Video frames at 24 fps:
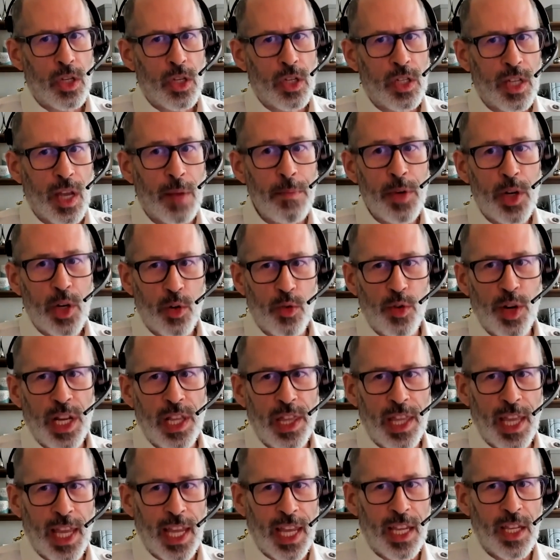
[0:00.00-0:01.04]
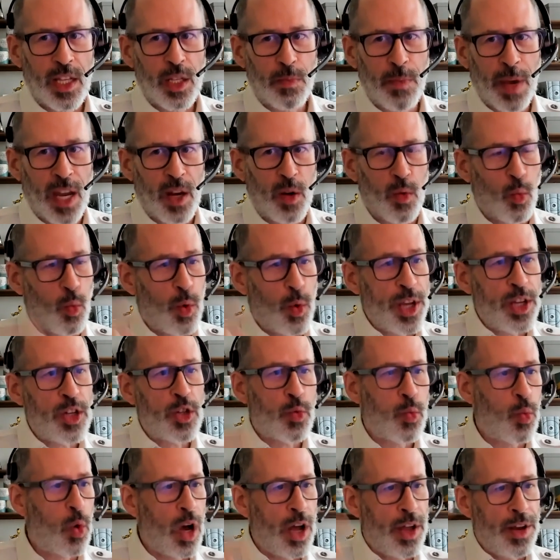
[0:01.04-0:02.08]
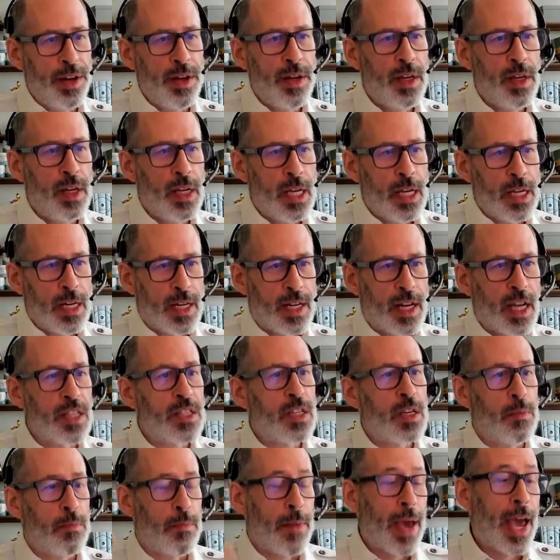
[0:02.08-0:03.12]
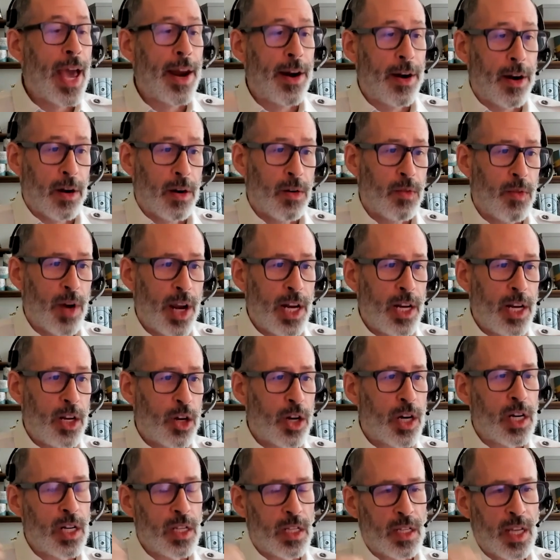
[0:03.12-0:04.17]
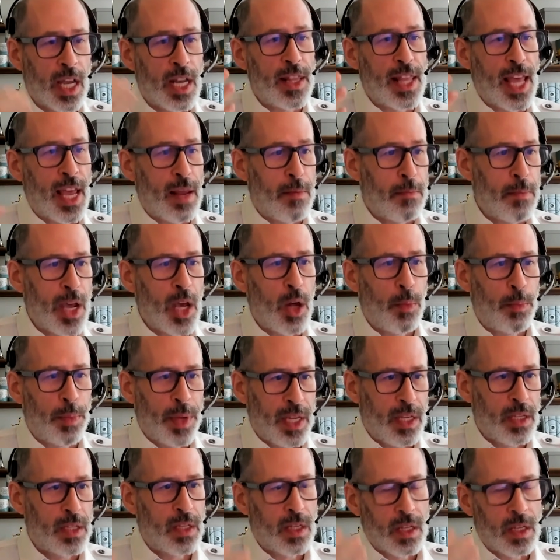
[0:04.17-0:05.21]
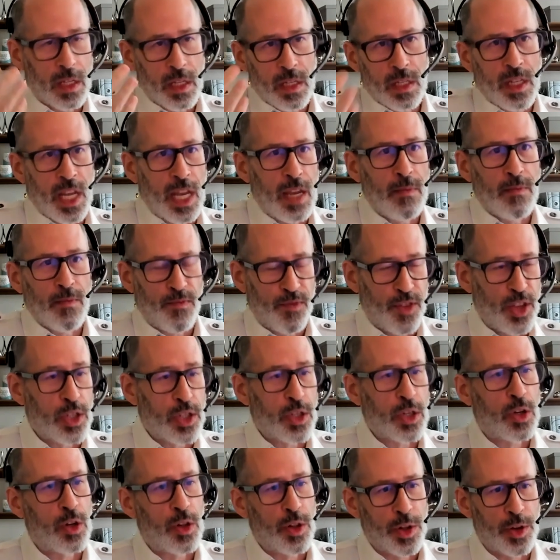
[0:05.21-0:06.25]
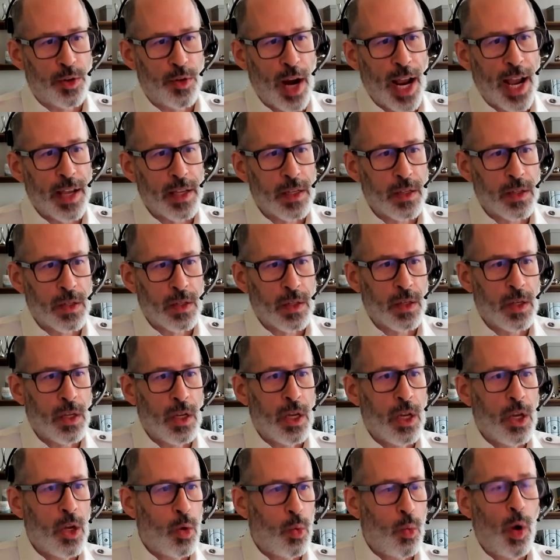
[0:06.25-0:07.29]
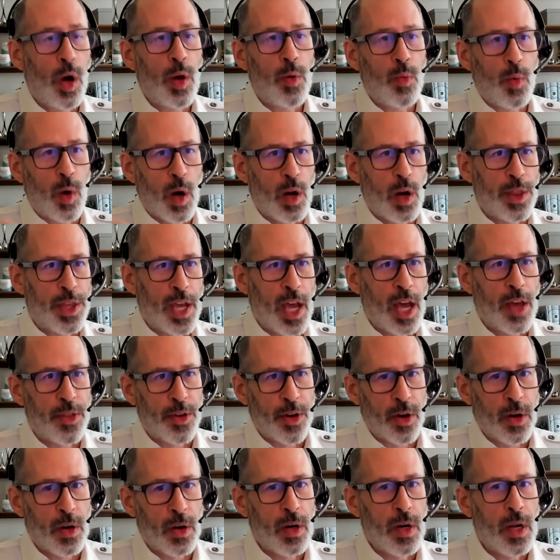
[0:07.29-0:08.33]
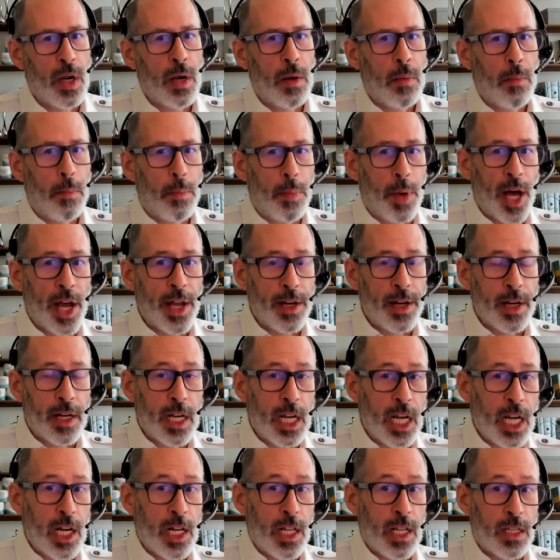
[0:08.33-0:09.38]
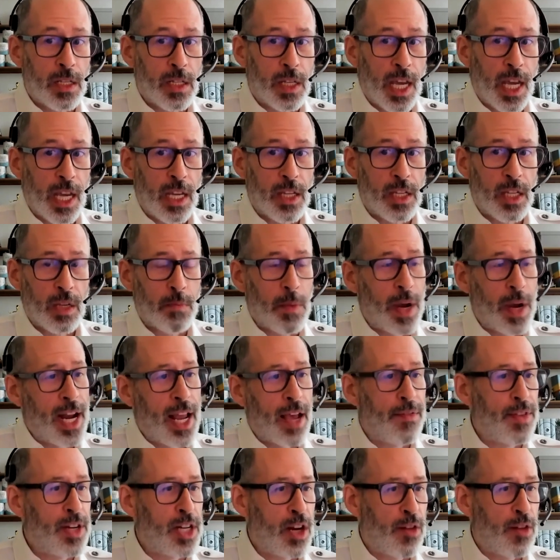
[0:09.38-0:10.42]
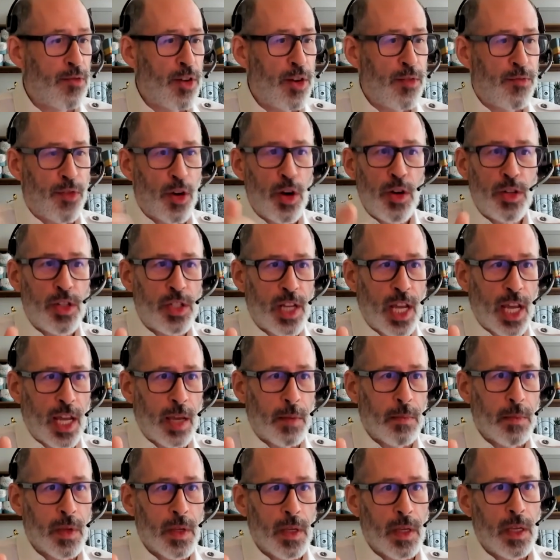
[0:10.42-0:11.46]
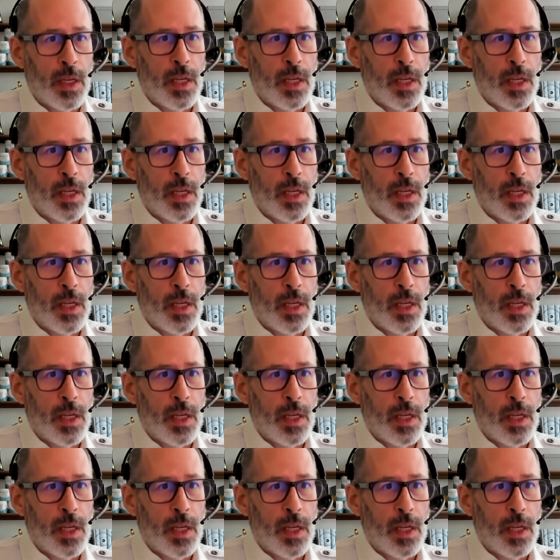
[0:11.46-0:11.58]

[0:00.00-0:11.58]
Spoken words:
to some degree, the ismain which one doesn't matter, right? You're going to send that mail piece to the same physical address, one way or the other. But in this case, it might have a different first name.